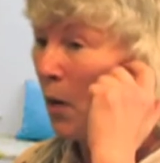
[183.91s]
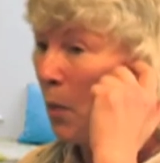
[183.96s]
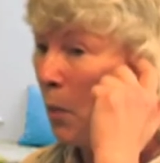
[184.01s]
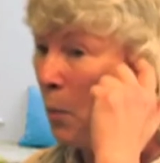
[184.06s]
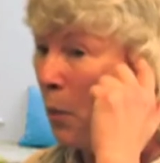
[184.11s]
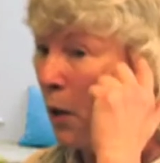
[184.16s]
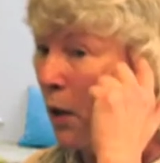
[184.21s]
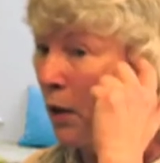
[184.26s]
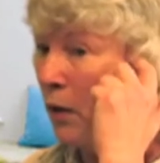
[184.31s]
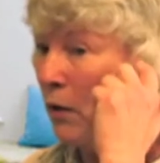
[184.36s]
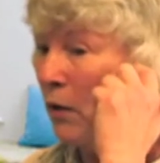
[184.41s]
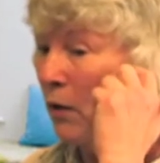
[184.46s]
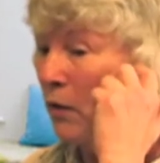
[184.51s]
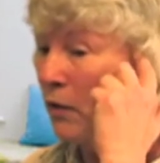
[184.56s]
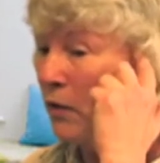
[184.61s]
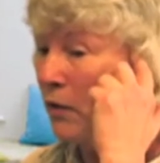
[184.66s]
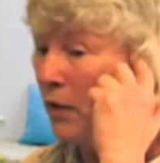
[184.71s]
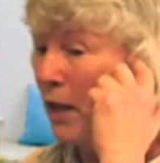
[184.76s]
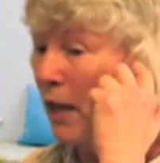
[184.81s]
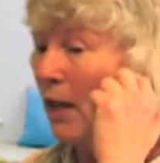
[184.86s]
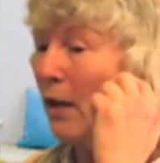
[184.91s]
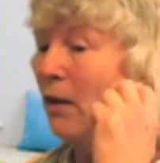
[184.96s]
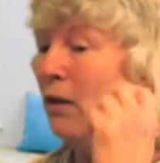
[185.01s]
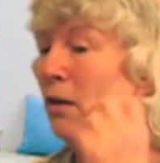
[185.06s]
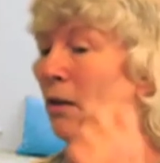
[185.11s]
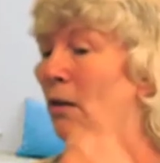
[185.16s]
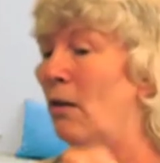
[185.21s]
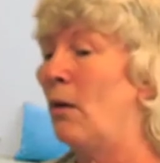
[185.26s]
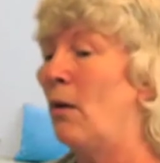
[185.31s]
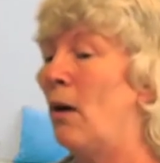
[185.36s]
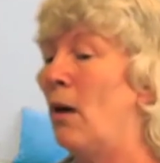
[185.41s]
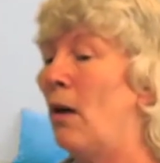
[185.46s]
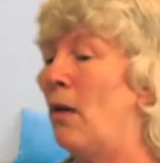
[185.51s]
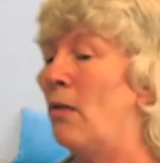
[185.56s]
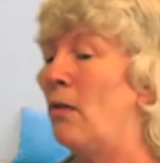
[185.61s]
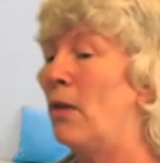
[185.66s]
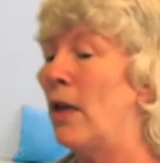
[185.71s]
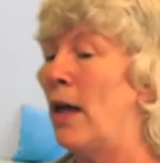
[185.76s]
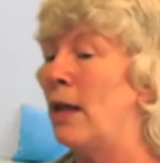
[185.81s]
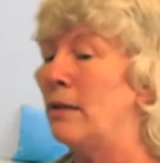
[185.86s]
But
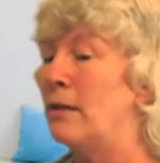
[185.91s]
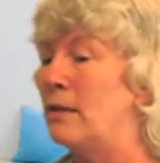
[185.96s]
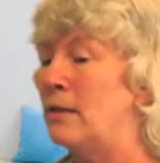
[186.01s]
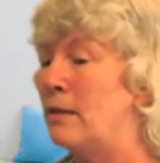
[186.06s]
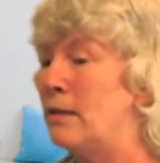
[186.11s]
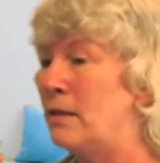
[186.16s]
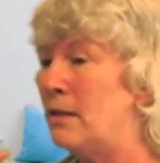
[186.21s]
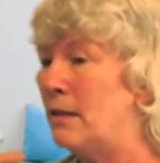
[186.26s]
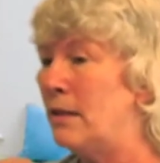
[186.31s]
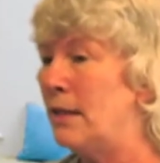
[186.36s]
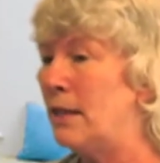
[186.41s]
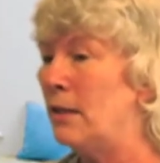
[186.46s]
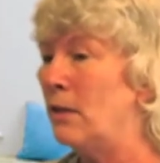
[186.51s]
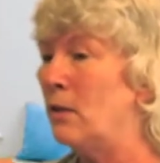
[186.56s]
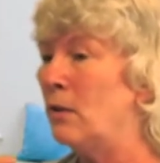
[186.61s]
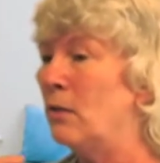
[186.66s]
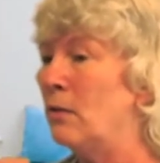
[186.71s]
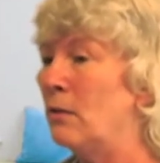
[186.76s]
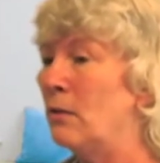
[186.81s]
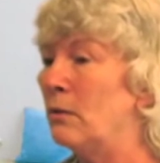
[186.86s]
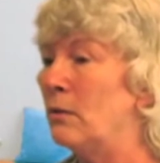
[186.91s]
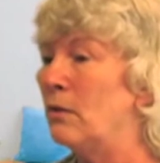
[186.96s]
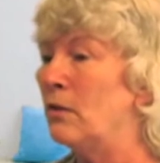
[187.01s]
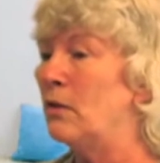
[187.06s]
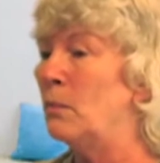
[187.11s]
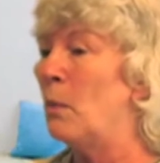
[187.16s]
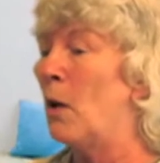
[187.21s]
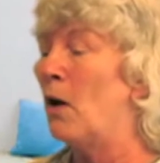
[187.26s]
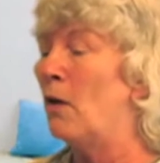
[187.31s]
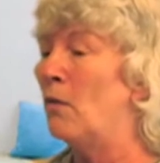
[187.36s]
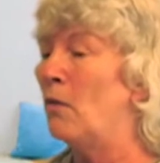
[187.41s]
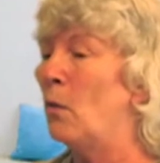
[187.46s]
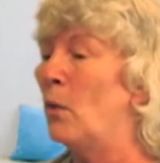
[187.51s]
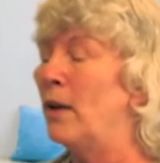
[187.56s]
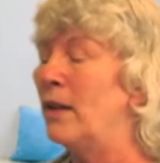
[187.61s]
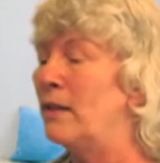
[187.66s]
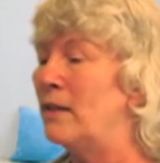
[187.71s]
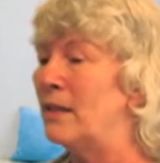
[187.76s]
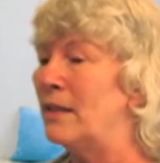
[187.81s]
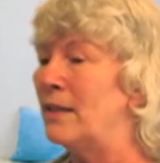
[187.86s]
that still small
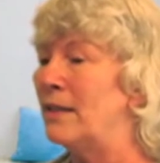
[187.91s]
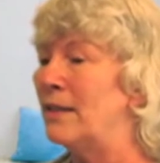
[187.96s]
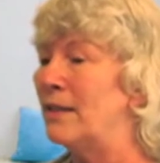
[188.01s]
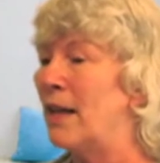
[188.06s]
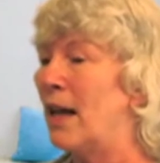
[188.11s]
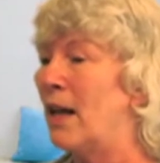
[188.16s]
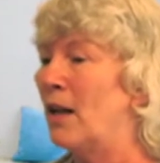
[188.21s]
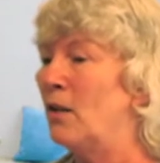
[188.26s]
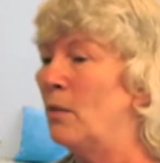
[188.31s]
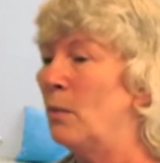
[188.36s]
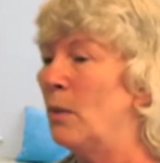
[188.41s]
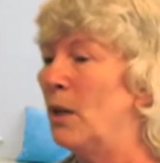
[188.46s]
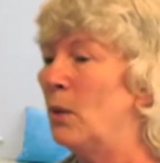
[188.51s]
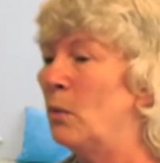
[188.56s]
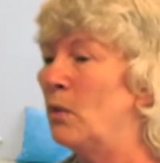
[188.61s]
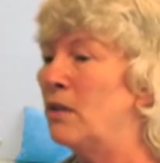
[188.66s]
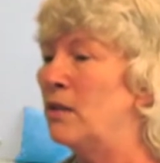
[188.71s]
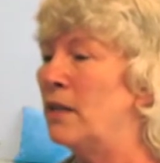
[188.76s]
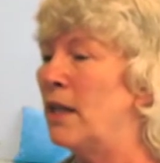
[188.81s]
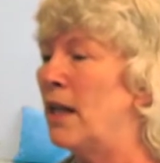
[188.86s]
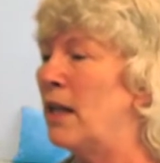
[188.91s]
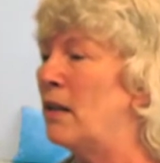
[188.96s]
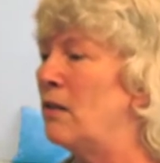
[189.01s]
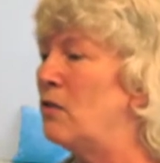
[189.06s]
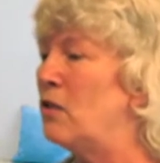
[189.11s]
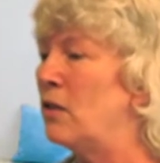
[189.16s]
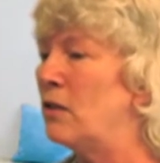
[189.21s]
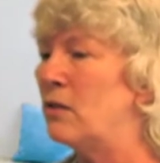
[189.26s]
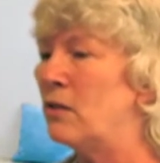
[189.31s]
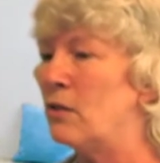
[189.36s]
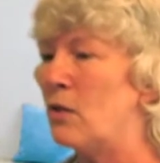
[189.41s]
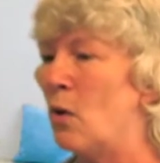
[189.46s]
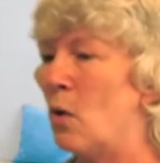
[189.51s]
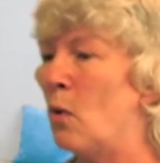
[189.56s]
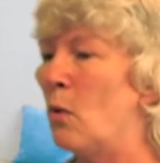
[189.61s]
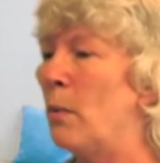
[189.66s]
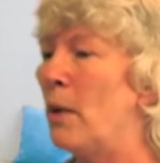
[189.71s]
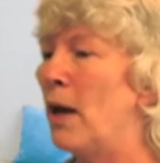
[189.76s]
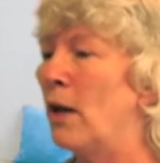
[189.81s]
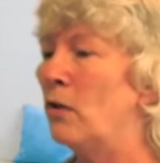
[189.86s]
voice inside of me was saying, just go
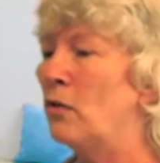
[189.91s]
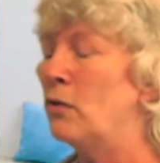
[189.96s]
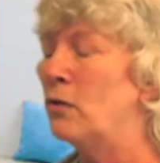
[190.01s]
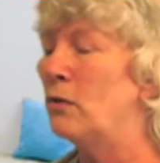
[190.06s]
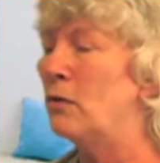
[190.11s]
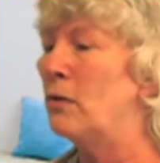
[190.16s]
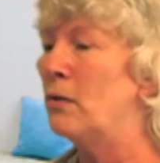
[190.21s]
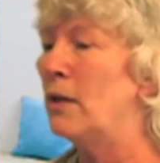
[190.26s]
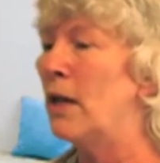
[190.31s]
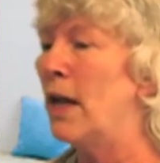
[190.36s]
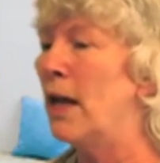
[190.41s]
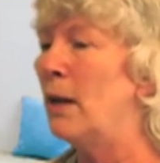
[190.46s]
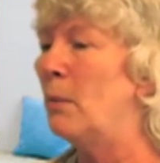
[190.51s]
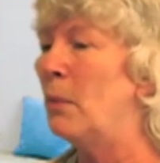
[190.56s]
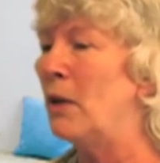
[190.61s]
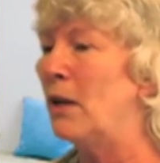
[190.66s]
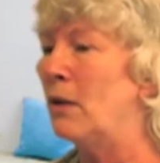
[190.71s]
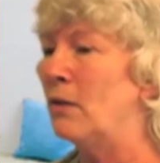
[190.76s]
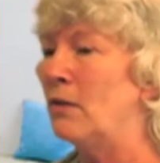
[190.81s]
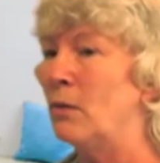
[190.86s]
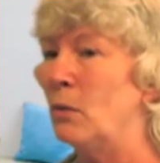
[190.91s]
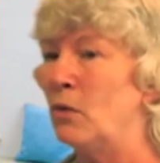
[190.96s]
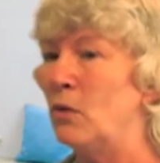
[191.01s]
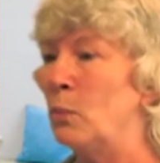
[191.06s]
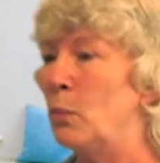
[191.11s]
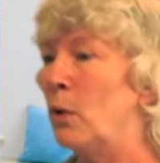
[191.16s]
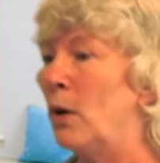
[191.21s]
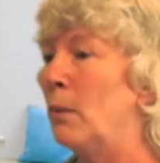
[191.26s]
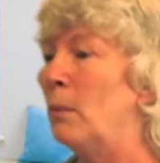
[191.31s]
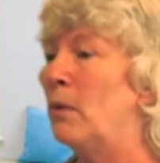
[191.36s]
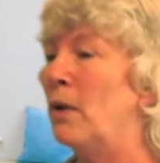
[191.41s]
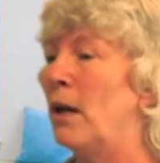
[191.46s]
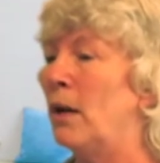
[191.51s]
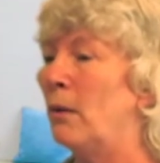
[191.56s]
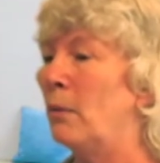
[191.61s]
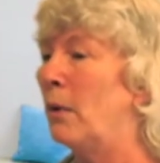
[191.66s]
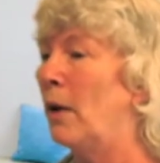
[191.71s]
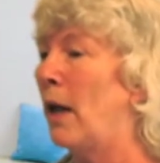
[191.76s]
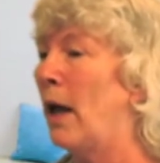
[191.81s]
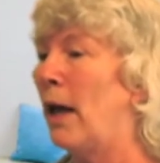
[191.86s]
about your day, because it was prep
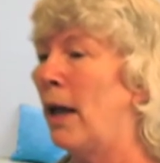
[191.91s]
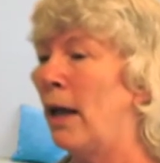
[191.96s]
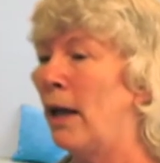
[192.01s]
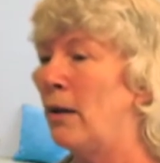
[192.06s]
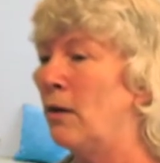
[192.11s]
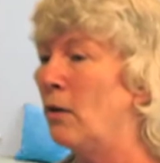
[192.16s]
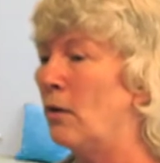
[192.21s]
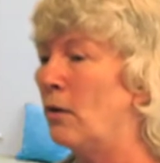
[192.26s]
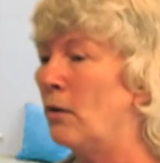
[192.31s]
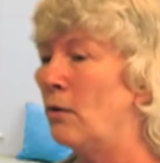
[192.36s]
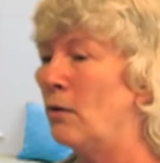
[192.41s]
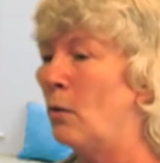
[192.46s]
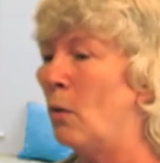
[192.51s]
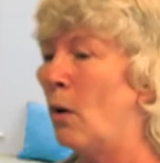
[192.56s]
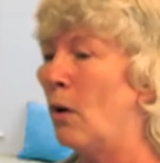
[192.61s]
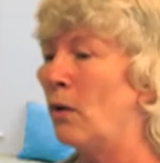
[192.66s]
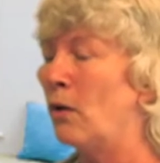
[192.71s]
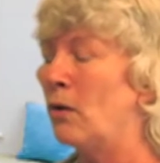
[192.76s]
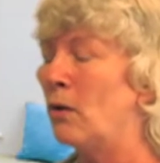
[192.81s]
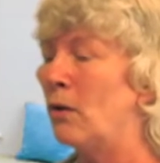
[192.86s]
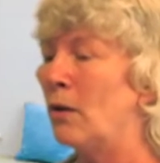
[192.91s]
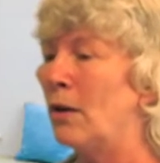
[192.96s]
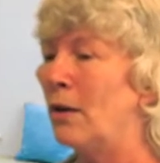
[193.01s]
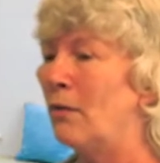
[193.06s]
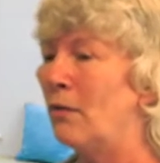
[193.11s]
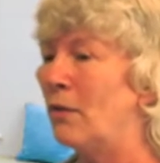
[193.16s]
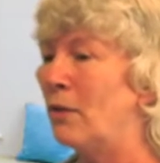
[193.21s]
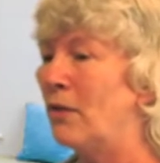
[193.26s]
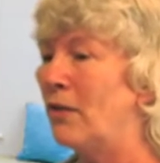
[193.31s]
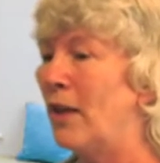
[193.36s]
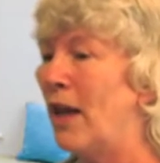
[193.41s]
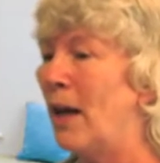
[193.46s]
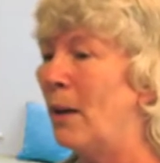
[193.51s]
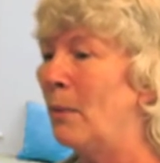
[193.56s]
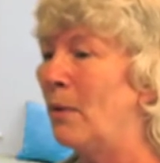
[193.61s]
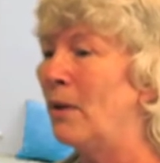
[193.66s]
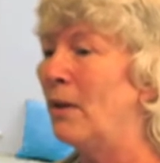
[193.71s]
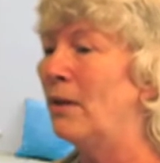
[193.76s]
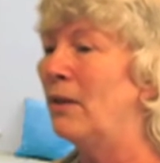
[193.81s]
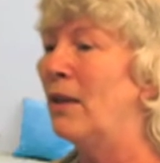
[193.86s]
day. I had to do all the cooking for
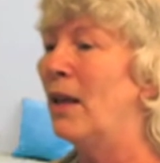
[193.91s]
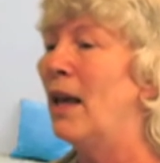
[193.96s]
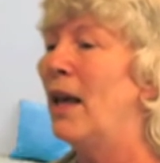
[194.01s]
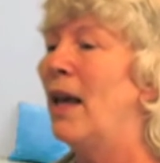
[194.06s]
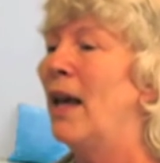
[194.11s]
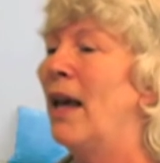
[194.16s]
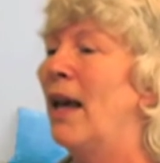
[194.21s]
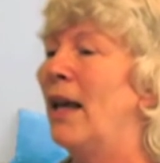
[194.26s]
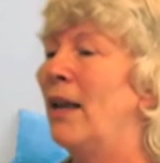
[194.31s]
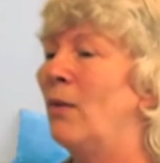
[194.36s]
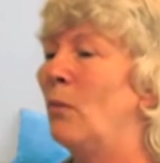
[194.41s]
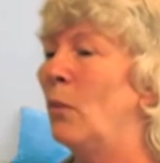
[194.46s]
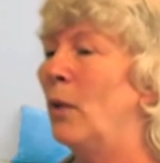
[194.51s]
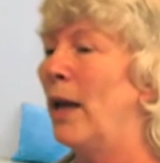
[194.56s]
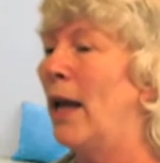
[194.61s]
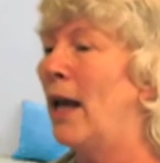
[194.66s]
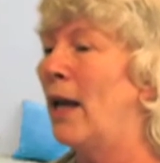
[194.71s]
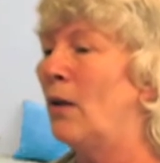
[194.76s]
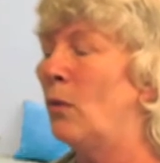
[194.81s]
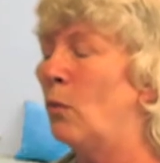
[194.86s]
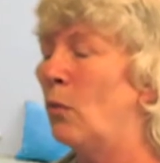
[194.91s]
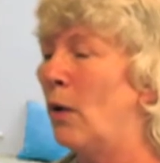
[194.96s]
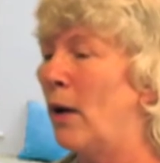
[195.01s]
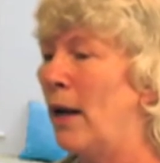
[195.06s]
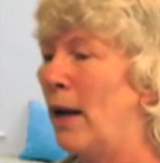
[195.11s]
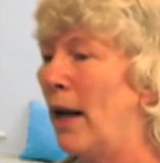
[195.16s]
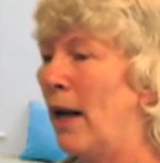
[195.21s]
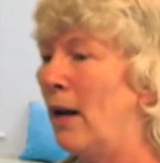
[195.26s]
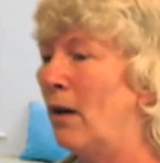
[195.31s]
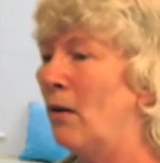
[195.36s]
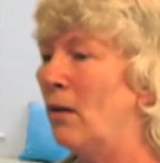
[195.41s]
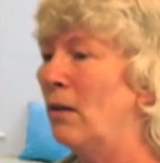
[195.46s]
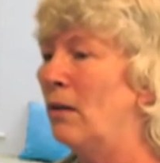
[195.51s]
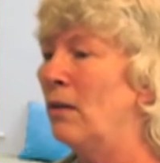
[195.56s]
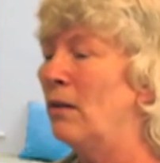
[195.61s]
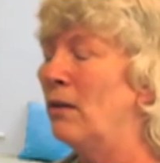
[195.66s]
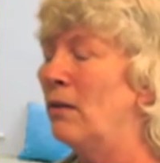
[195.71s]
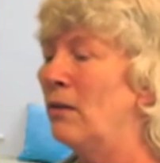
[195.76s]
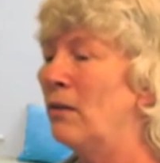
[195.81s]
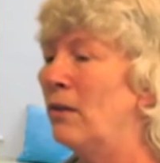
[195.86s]
Sabbath, and we had to run
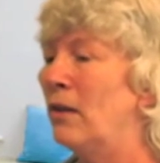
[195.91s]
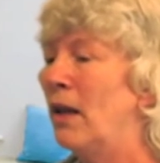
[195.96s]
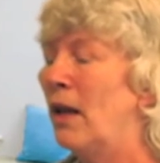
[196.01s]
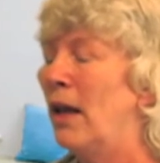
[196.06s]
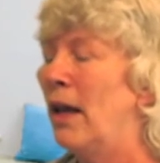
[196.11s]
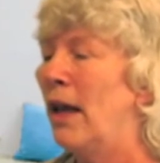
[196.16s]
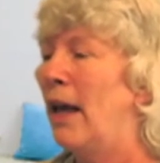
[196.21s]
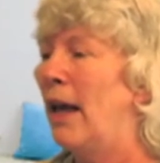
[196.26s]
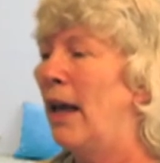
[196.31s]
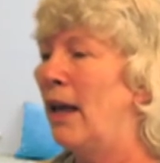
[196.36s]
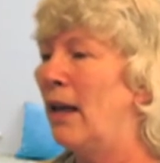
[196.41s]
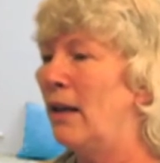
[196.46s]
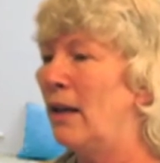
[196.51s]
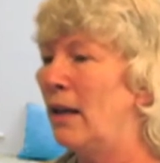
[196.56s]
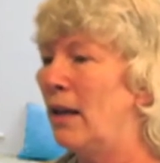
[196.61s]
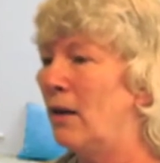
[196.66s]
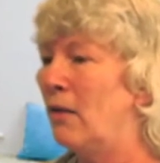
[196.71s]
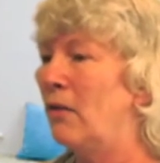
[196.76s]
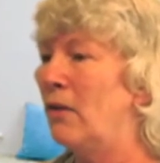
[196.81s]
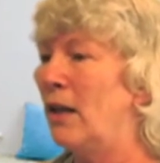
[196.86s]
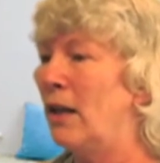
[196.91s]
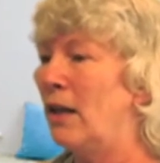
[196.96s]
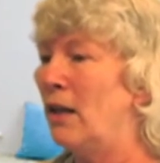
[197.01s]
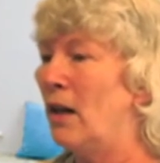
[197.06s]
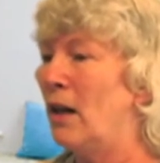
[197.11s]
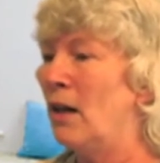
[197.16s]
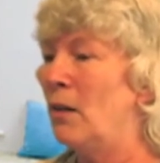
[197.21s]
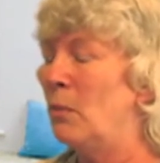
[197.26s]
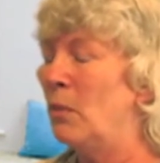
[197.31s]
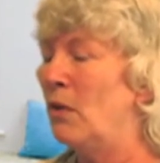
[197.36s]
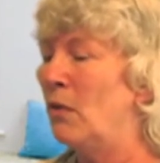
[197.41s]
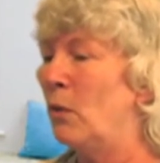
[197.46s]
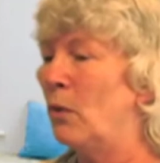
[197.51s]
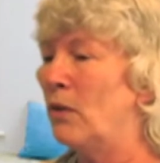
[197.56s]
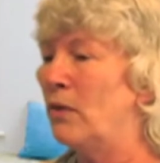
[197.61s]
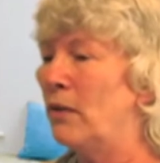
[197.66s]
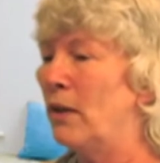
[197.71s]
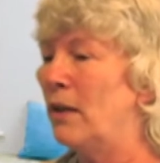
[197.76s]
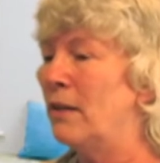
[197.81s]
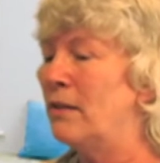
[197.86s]
errands and get everything done before
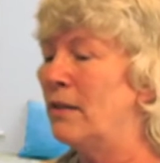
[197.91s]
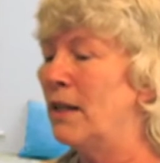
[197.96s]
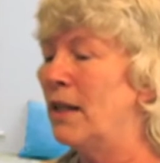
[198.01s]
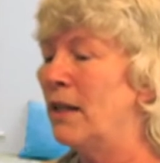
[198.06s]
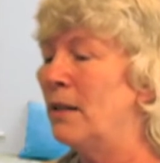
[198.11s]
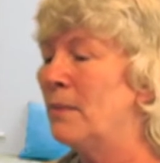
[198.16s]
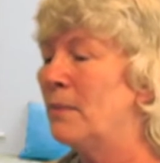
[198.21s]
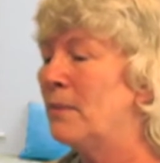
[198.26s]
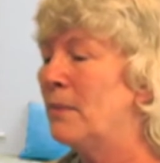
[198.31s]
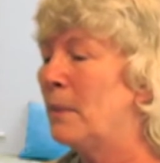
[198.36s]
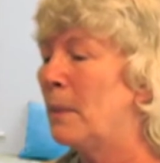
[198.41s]
sunset.